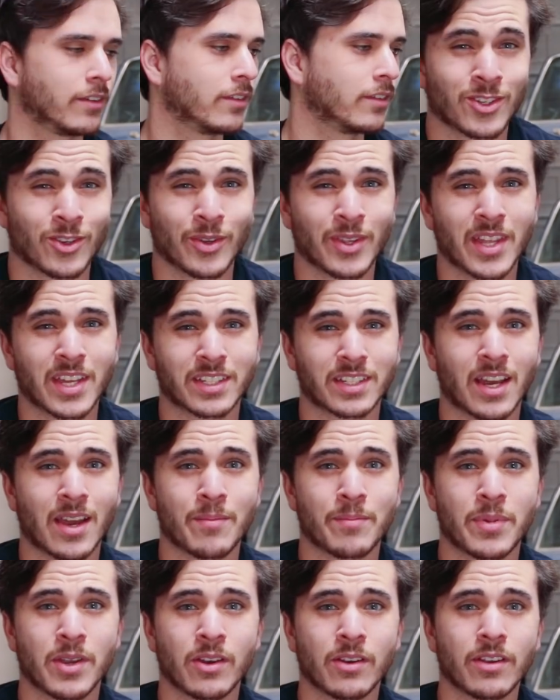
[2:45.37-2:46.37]
So in that
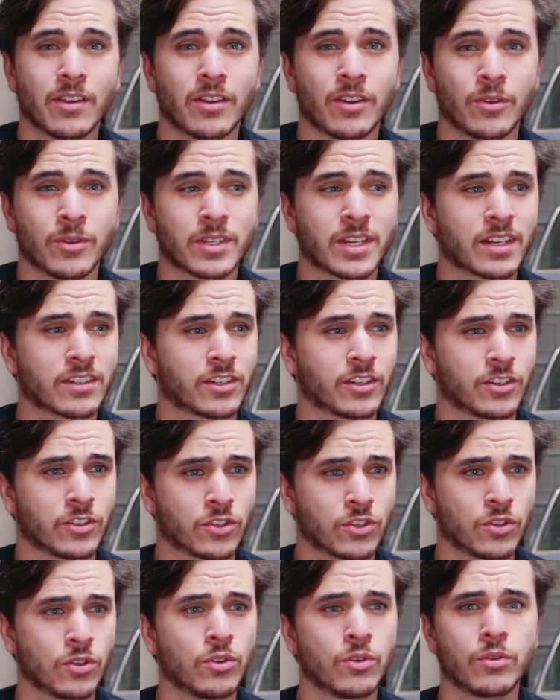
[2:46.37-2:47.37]
time period, he was actually
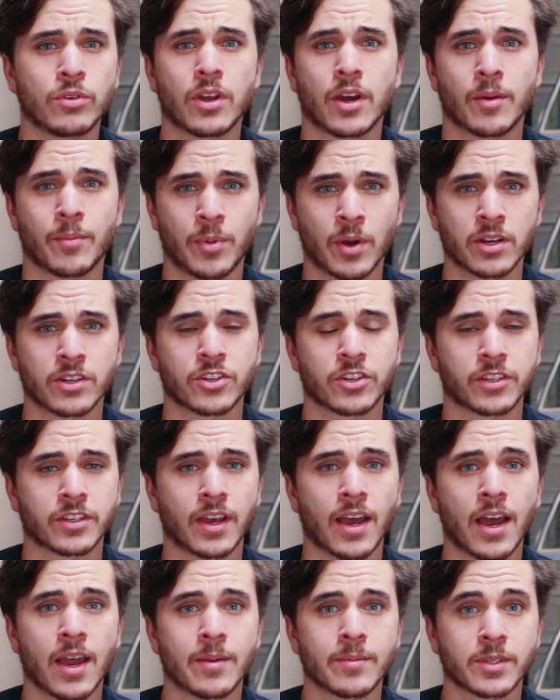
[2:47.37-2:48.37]
sued a bunch of
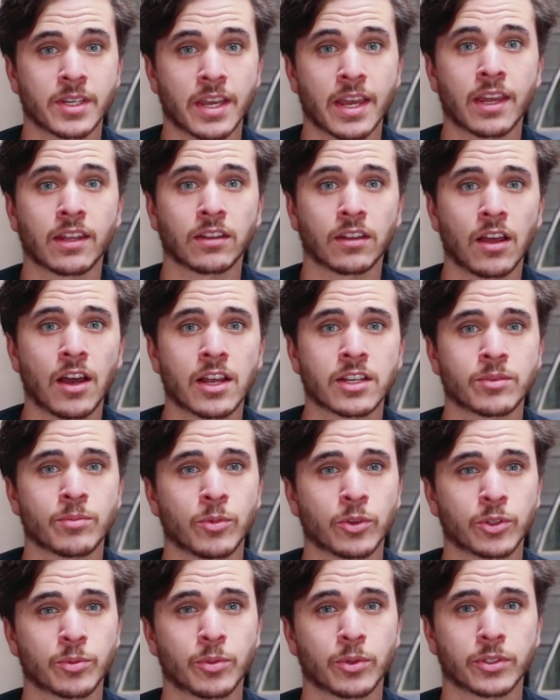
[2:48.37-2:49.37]
times and lost
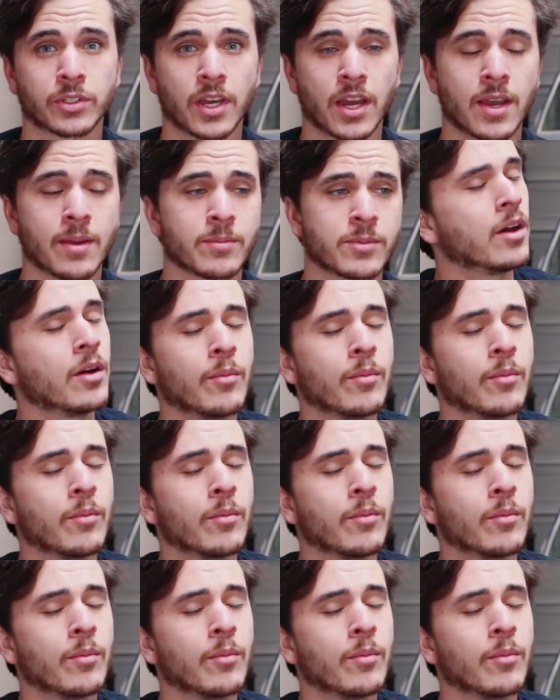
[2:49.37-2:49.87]
multiple times.